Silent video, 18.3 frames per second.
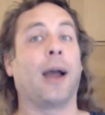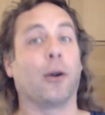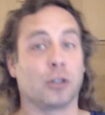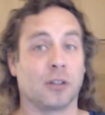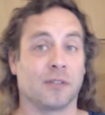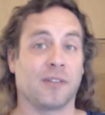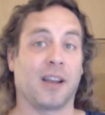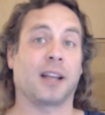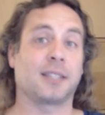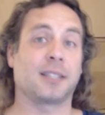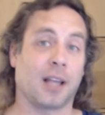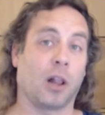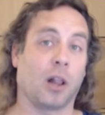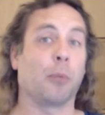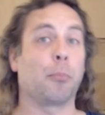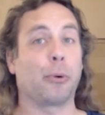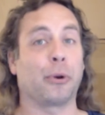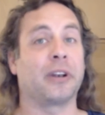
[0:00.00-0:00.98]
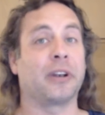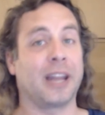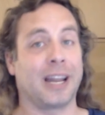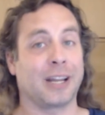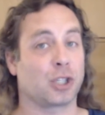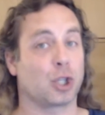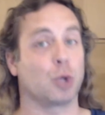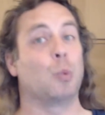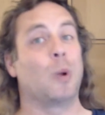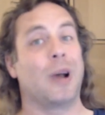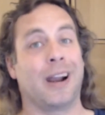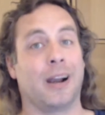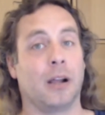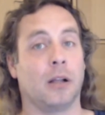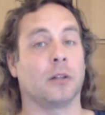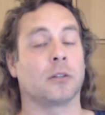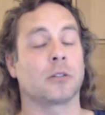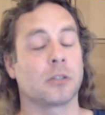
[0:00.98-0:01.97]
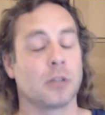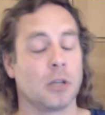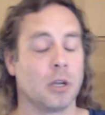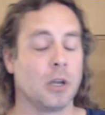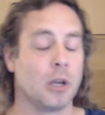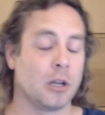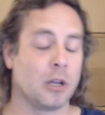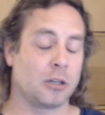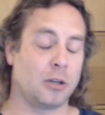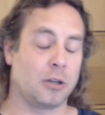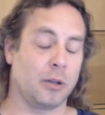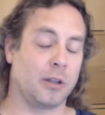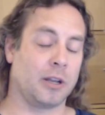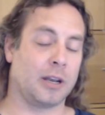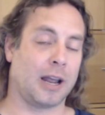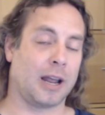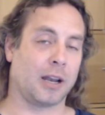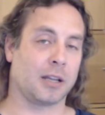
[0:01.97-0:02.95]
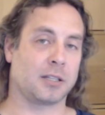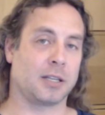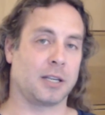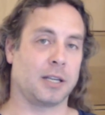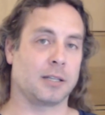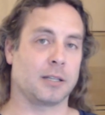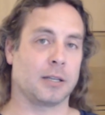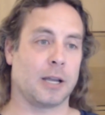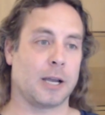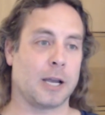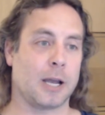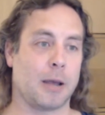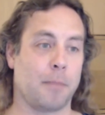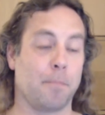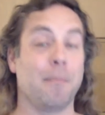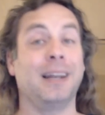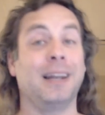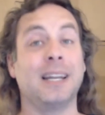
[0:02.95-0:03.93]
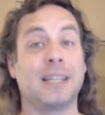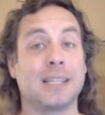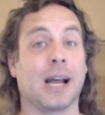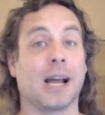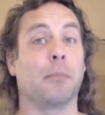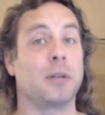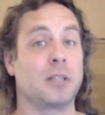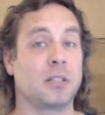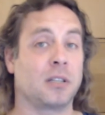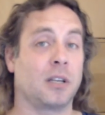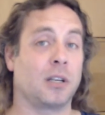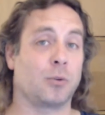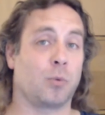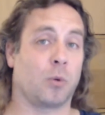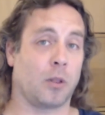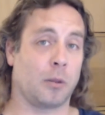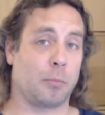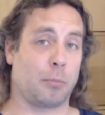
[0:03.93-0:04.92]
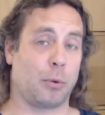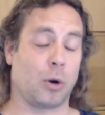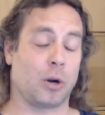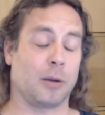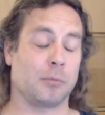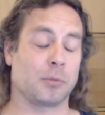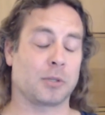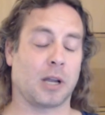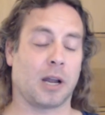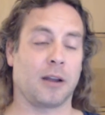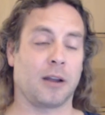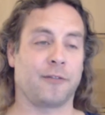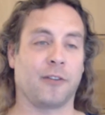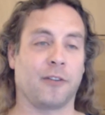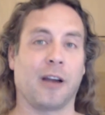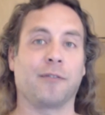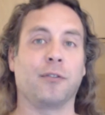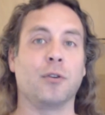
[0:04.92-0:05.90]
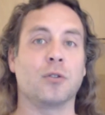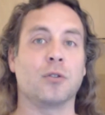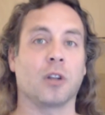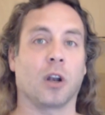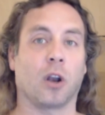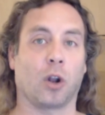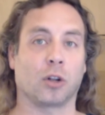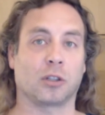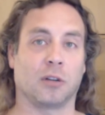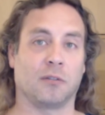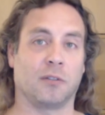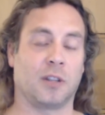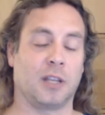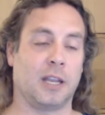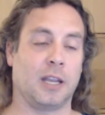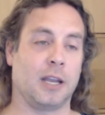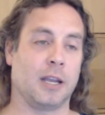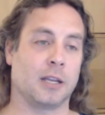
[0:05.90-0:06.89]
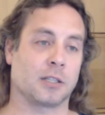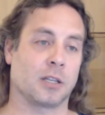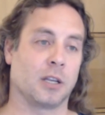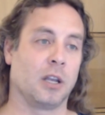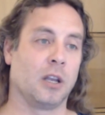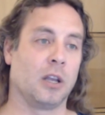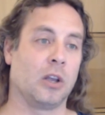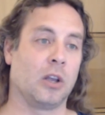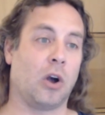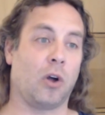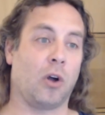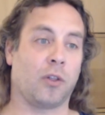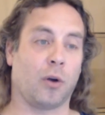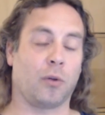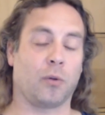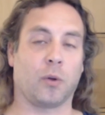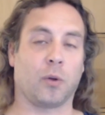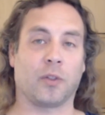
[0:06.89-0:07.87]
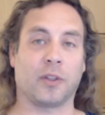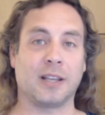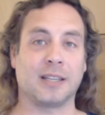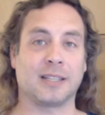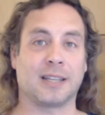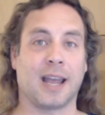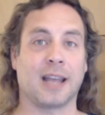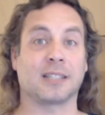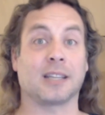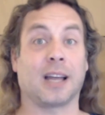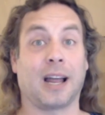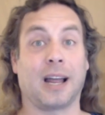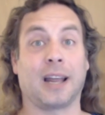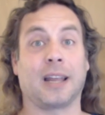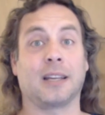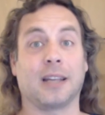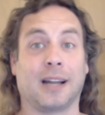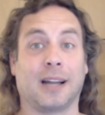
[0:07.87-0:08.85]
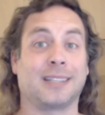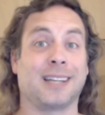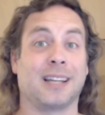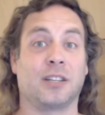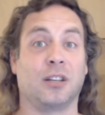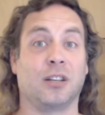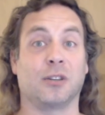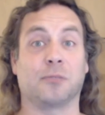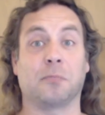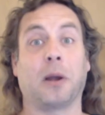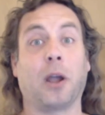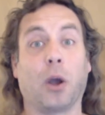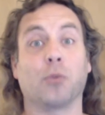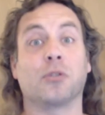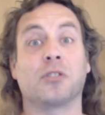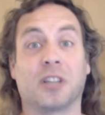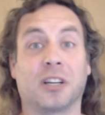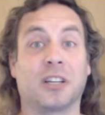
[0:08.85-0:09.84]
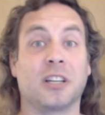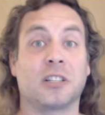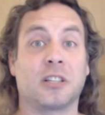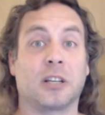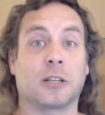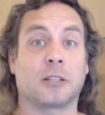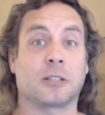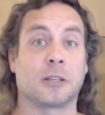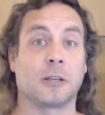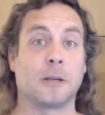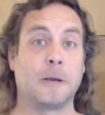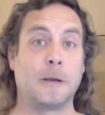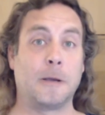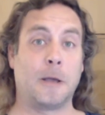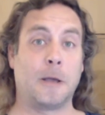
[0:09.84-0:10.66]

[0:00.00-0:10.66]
out of Excel and putting it somewhere else to do the analyses. Uh, Minitab is, is one of the programs that I've, I've used a lot over the years, although these days I, I tend to use my own statistics